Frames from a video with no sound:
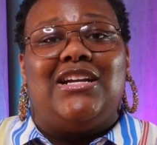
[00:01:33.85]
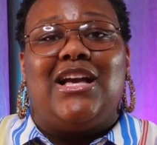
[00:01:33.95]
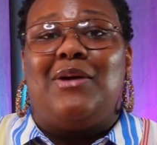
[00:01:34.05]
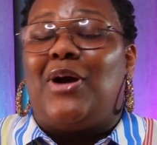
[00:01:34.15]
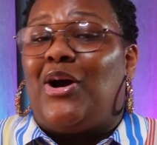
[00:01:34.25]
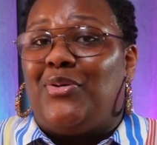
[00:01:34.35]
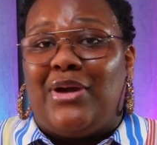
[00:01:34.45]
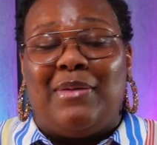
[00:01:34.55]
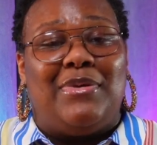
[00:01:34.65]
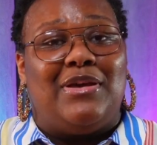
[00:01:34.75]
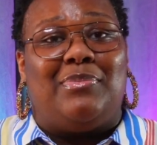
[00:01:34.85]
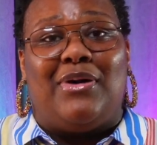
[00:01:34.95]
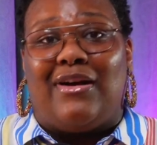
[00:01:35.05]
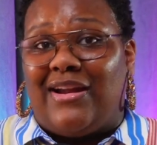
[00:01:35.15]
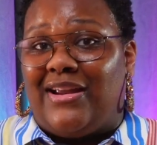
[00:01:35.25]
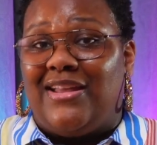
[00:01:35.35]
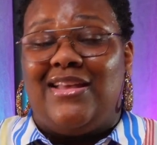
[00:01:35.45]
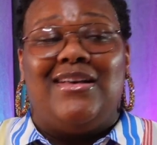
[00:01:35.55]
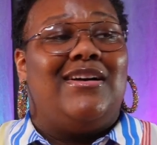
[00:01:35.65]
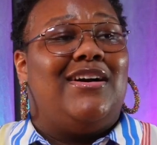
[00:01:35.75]
Come on and be a part
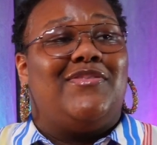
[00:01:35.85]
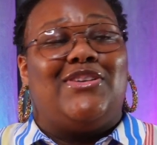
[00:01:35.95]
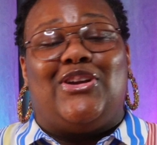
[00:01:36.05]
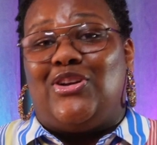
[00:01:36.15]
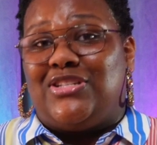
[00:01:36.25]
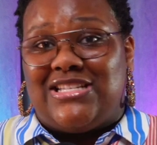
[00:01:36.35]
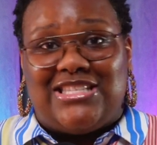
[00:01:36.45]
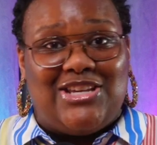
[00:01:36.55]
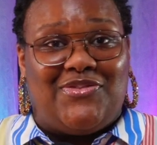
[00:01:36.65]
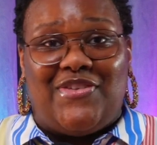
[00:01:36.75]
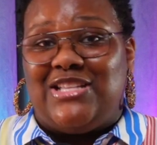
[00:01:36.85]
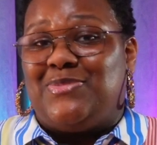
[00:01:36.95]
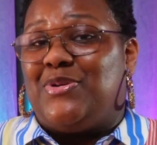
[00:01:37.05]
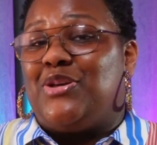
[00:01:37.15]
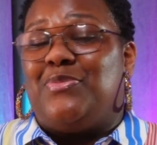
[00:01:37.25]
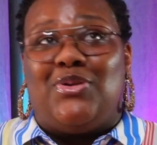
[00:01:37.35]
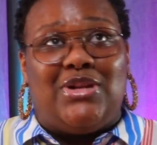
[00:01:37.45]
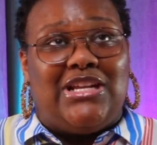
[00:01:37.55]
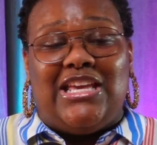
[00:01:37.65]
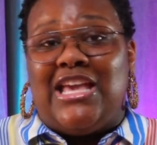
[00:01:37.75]
of the Girl Just Heal Facebook
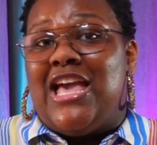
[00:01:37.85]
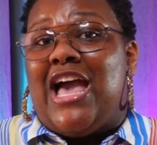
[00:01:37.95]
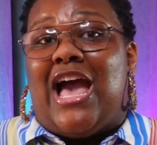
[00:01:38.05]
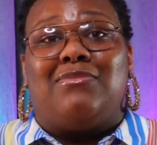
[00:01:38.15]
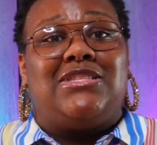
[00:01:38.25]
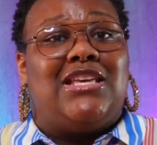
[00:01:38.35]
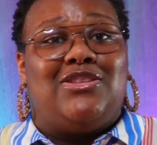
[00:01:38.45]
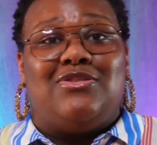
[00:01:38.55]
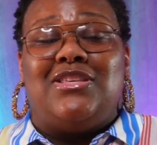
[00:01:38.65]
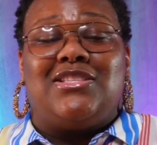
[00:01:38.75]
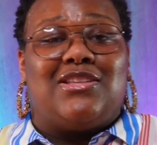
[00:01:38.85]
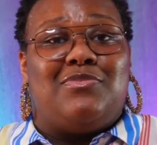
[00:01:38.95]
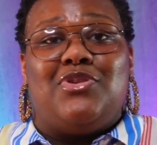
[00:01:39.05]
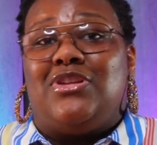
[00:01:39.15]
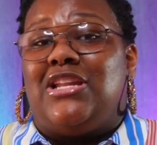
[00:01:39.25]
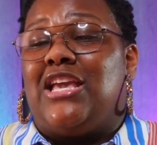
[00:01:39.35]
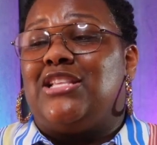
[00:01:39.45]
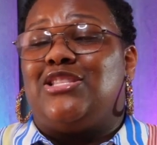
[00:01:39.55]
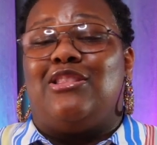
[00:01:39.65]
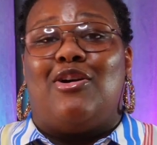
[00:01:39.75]
community. I'm telling you, this community
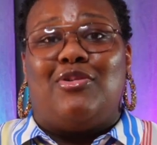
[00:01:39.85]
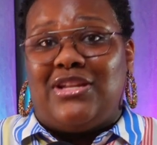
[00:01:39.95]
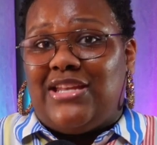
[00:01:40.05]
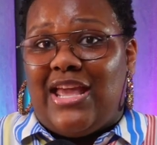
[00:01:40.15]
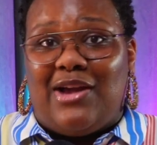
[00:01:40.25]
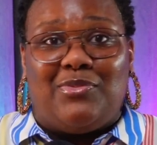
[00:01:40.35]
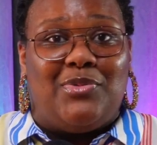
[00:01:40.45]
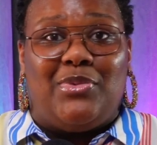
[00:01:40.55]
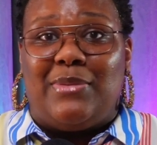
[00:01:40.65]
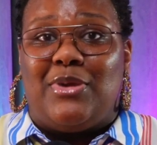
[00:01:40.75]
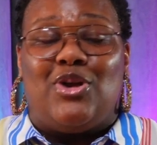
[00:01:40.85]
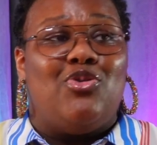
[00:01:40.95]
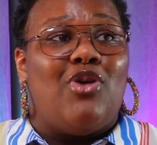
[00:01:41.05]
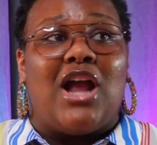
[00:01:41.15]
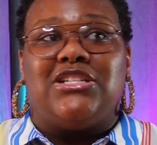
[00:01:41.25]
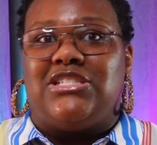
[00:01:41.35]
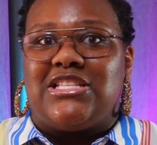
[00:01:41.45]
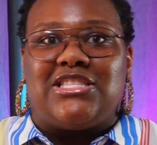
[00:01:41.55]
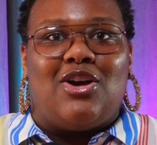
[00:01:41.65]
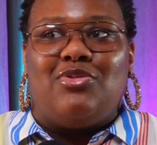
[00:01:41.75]
is loaded down with women who are
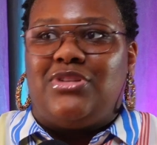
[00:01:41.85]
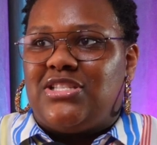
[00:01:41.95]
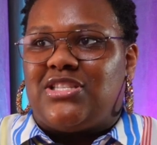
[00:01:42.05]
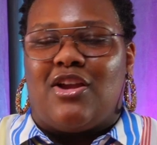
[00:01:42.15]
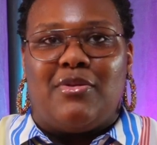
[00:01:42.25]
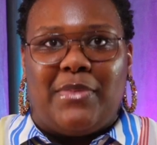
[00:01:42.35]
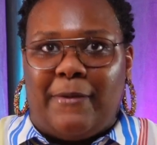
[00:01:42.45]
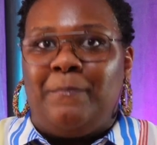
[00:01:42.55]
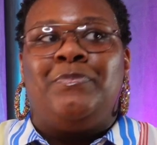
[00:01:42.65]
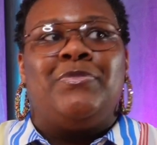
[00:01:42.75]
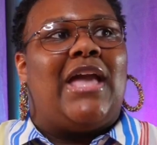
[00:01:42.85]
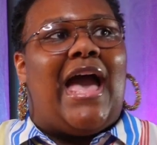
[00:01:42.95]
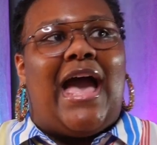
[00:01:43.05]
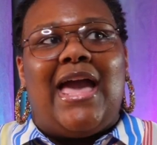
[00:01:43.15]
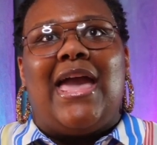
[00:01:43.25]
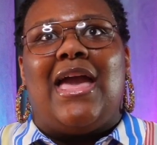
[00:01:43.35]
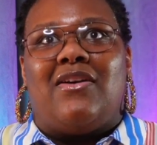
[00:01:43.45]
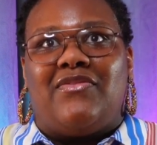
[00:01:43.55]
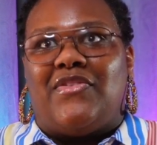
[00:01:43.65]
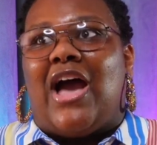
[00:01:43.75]
just so determined. I
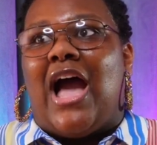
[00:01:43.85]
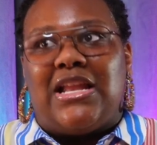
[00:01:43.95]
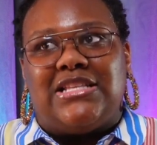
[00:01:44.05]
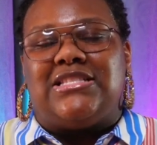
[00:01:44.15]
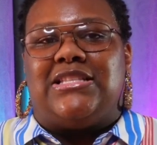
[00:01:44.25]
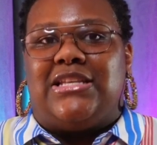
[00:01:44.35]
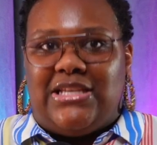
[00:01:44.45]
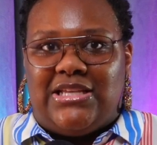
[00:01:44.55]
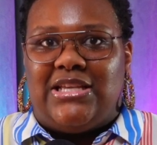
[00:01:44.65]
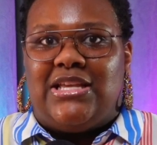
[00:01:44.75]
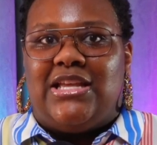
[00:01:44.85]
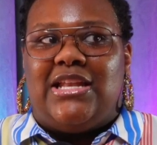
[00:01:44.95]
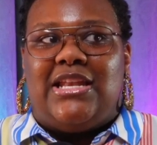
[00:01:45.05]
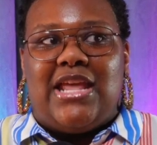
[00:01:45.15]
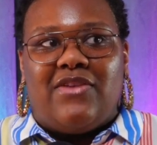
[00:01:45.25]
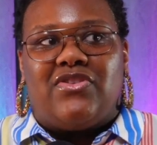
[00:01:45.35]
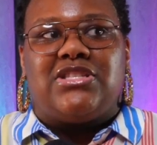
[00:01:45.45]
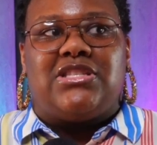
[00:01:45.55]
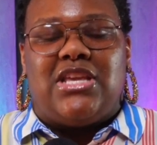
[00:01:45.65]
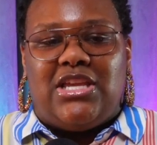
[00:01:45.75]
have honestly never
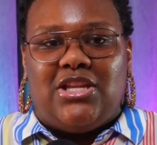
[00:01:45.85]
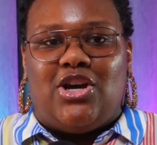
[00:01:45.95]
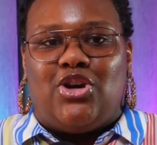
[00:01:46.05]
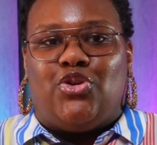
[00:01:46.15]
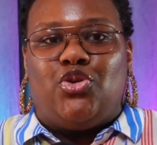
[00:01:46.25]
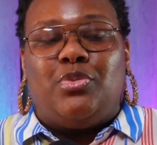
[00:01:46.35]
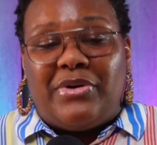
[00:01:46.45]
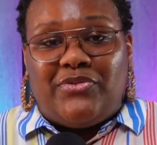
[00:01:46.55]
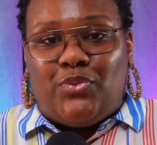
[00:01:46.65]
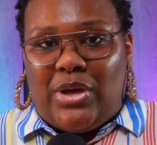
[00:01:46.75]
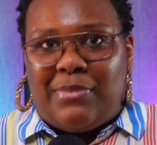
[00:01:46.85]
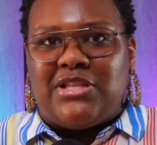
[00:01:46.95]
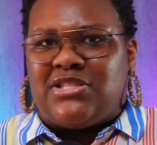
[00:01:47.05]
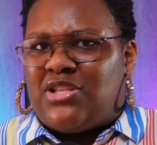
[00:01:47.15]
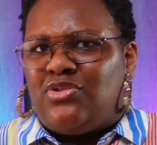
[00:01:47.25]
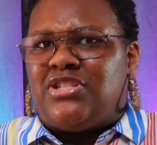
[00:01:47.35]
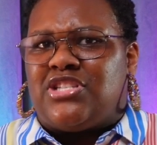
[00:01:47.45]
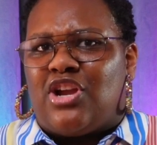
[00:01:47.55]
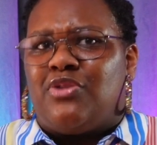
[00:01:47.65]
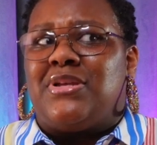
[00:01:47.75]
seen a group of women so
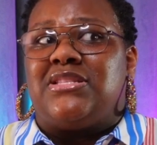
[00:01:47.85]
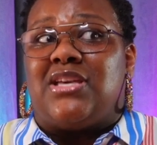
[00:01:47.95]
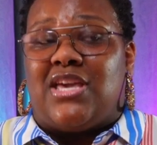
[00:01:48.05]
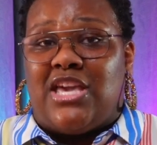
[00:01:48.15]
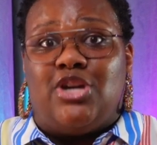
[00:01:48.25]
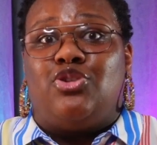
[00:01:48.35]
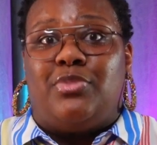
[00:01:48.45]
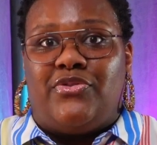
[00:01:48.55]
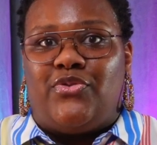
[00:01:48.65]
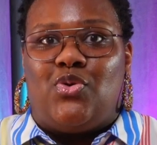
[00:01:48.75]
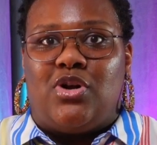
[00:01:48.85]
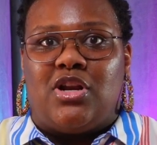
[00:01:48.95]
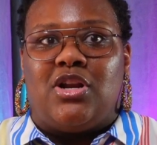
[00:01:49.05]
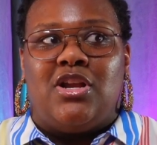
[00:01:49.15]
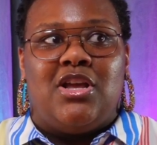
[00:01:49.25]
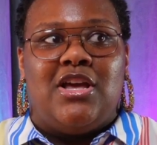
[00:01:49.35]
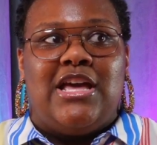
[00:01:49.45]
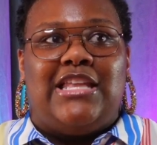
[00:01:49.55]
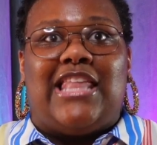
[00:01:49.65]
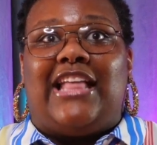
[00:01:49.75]
determined to heal before.
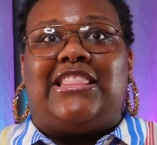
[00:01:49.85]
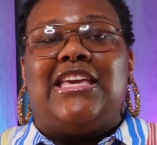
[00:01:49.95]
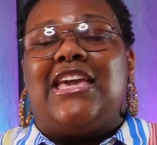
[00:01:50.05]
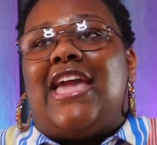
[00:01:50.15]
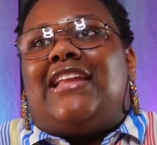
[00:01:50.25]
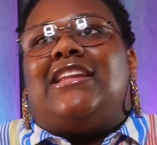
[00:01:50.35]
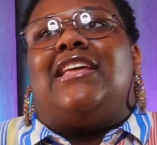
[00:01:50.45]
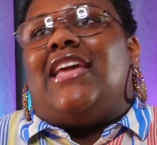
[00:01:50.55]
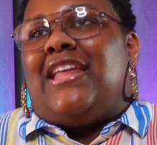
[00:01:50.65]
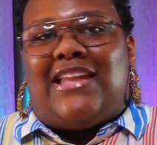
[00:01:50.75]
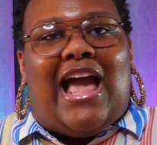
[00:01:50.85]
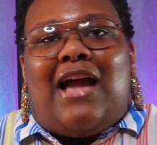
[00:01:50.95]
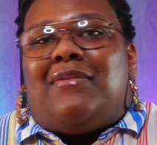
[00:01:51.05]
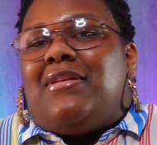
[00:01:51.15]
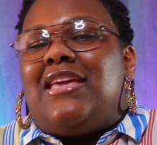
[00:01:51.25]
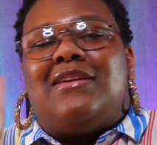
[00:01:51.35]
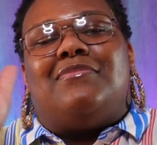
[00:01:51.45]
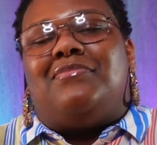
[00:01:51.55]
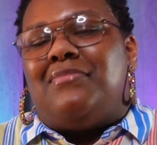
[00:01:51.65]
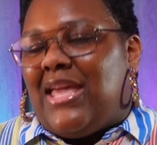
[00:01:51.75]
Like the, and and I it
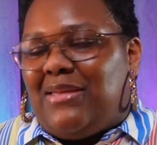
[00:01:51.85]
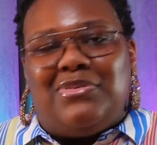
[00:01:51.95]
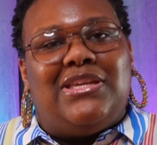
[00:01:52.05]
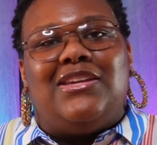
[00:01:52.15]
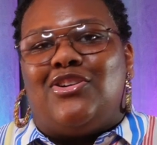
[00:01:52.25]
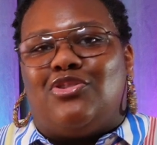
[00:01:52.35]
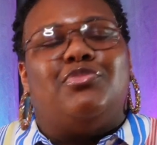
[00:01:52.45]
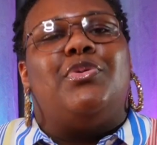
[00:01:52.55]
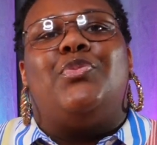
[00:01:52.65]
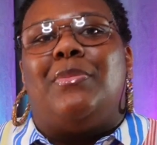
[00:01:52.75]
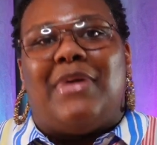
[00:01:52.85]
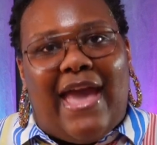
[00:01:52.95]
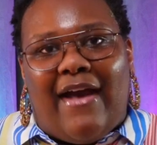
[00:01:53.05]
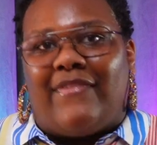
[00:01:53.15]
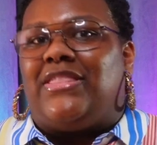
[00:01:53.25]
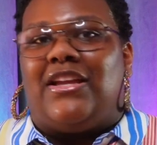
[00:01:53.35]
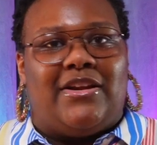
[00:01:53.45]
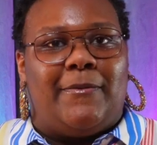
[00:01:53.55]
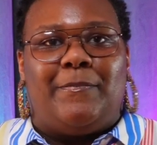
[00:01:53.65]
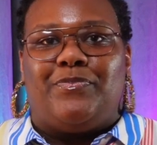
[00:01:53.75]
may be a group of women out
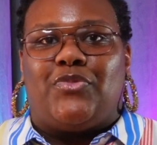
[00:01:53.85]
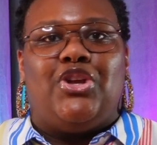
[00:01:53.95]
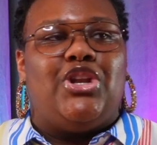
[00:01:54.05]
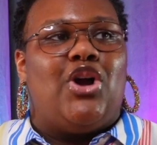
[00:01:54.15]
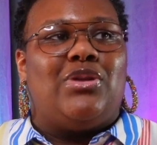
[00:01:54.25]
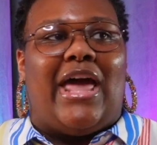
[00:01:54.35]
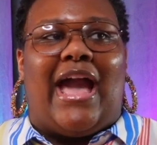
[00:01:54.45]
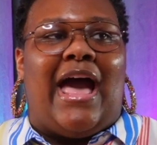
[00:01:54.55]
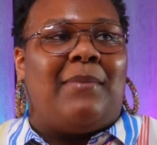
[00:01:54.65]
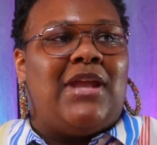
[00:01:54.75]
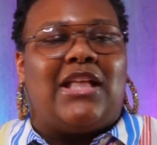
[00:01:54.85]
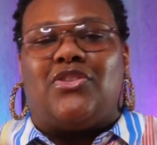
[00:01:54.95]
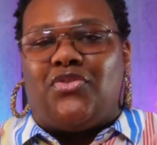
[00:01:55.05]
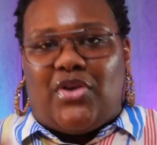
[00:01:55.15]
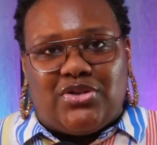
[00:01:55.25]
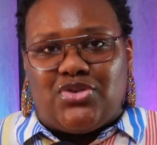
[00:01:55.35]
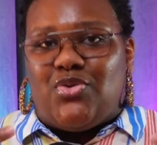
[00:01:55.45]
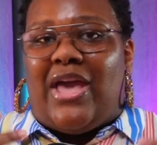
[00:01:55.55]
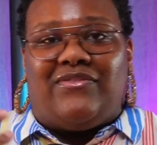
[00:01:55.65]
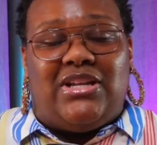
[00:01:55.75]
there you know, like I'm not the first who
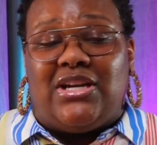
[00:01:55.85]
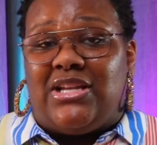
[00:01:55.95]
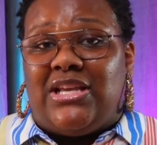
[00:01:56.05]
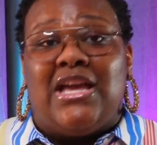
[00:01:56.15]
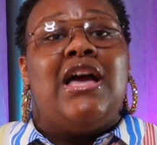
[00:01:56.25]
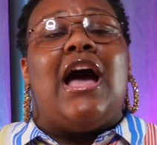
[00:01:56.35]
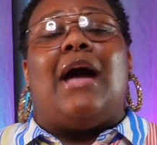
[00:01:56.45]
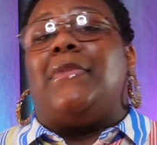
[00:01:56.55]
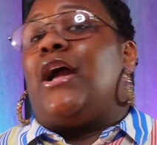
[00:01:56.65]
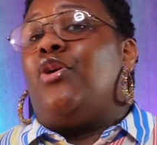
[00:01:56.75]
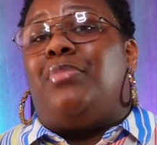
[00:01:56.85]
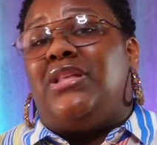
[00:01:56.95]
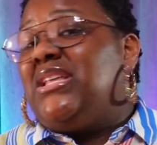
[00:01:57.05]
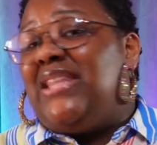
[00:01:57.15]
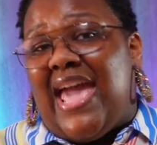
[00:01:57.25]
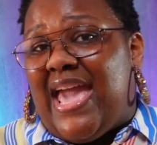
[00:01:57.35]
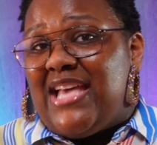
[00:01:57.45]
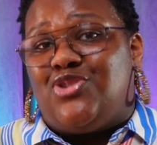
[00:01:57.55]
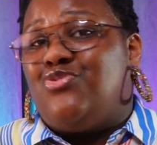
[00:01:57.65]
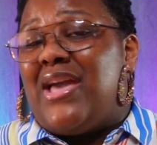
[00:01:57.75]
have done it. I'm not going to be the
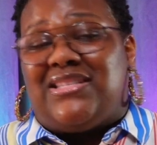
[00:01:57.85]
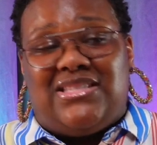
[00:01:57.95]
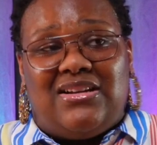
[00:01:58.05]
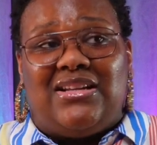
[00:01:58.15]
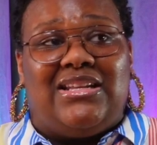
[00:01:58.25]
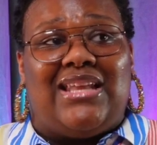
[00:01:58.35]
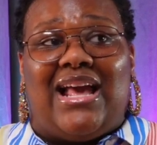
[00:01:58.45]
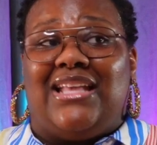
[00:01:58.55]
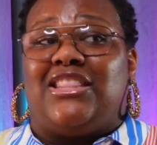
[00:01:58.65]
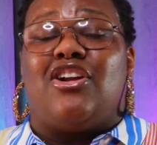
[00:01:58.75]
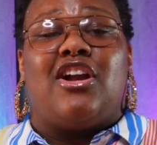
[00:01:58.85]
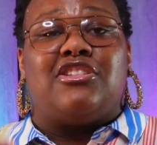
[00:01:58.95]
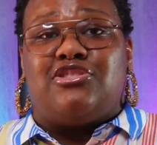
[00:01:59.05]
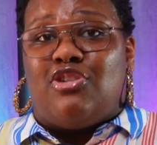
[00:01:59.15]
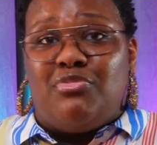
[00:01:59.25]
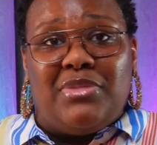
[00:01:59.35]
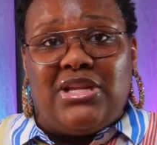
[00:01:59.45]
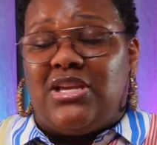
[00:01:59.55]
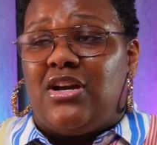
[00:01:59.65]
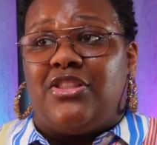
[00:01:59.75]
last who has done it. Like there are so
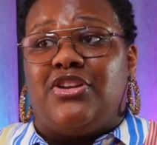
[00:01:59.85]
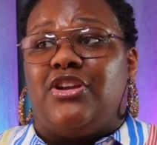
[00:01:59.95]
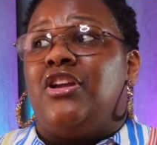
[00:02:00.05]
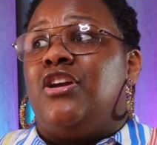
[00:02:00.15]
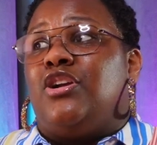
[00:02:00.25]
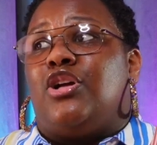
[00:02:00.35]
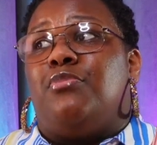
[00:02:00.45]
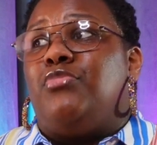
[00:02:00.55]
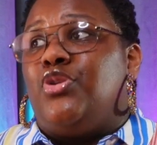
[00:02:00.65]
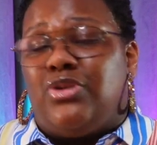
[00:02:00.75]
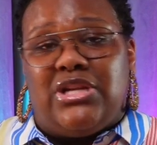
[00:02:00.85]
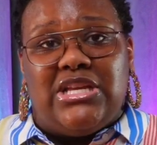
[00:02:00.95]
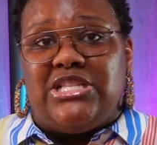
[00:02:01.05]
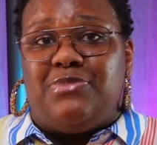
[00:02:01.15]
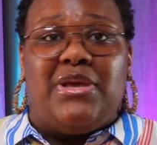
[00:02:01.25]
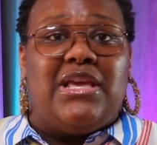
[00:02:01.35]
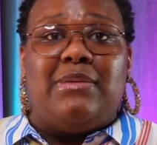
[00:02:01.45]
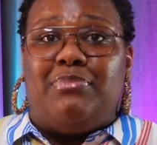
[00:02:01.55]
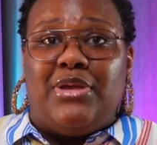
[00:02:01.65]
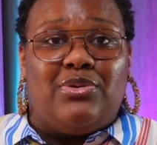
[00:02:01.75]
many other communities
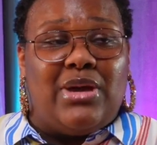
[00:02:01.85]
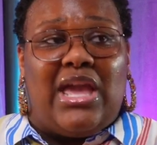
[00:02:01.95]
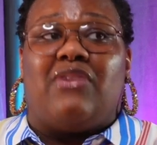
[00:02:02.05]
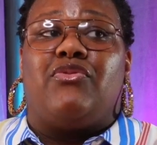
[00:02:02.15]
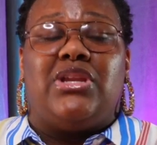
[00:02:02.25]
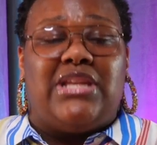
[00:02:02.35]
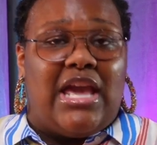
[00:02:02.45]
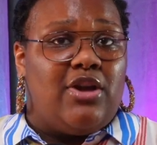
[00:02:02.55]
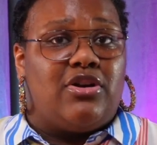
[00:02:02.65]
being built every day